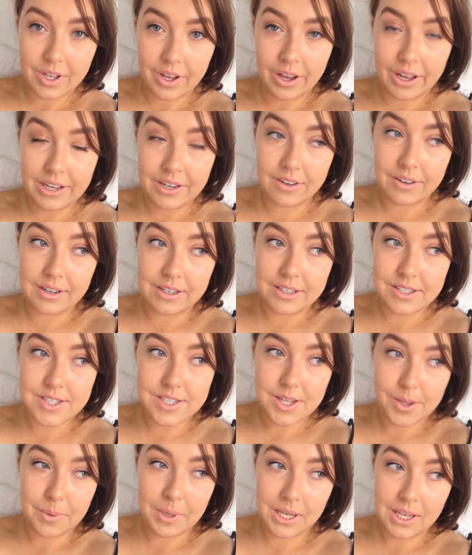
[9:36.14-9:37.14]
Hi guys,
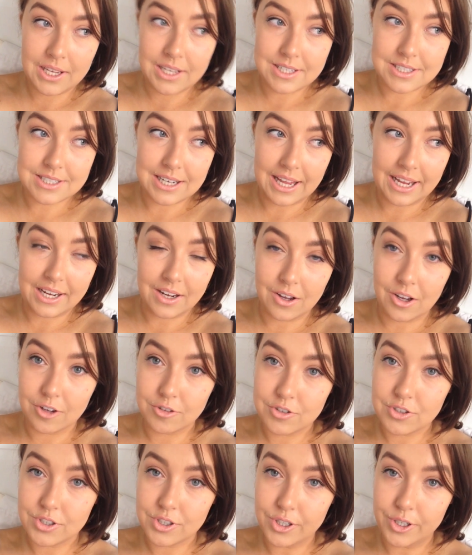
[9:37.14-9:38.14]
so it is late
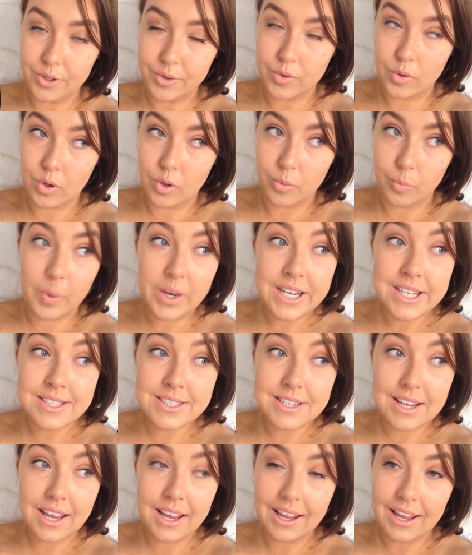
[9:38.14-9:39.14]
afternoon on
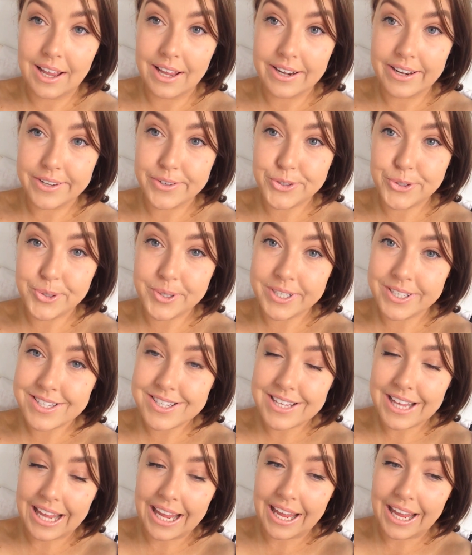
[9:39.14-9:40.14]
Wednesday and as you can
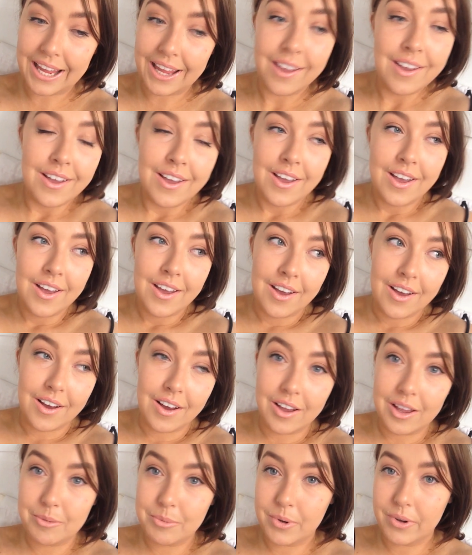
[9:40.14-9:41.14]
see
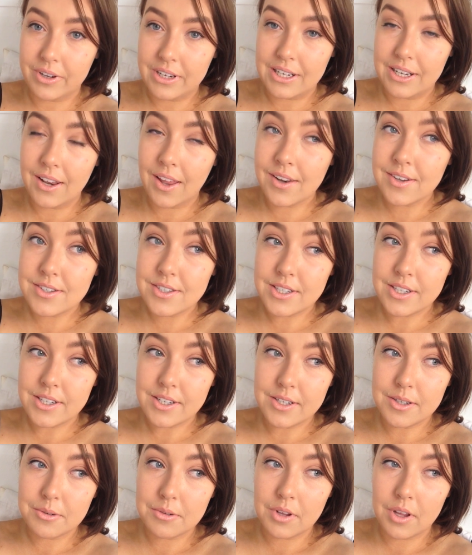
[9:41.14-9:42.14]
I'm not in
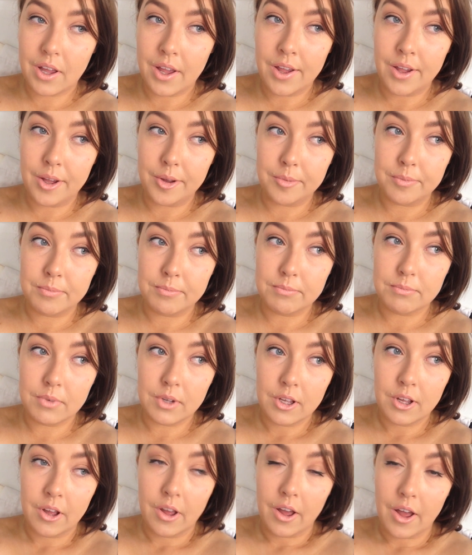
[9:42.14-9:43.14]
London.
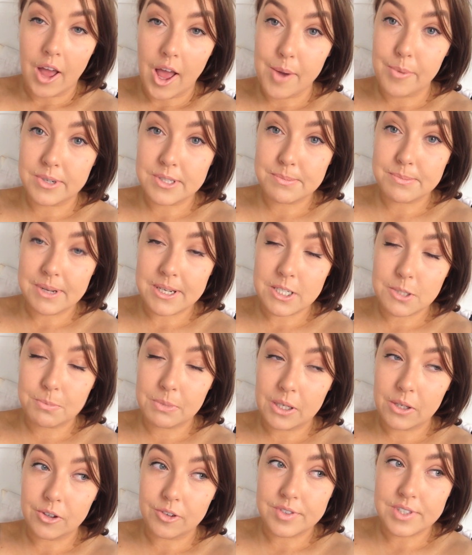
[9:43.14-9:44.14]
I was meant to
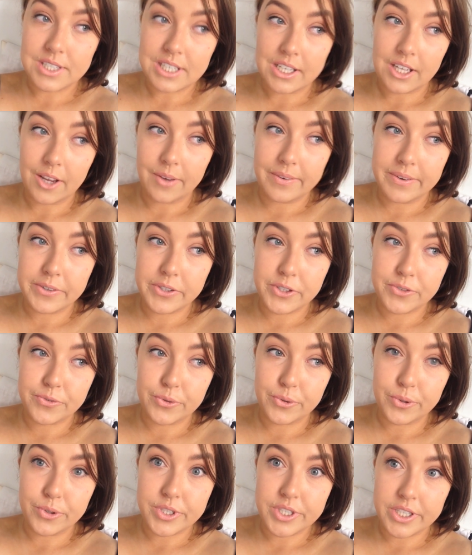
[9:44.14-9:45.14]
be obviously going
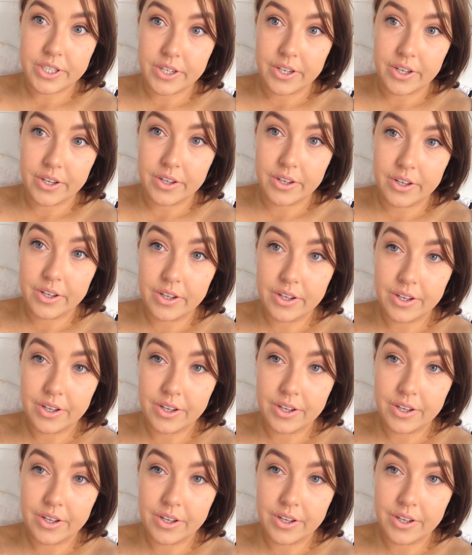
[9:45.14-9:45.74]
for dinner.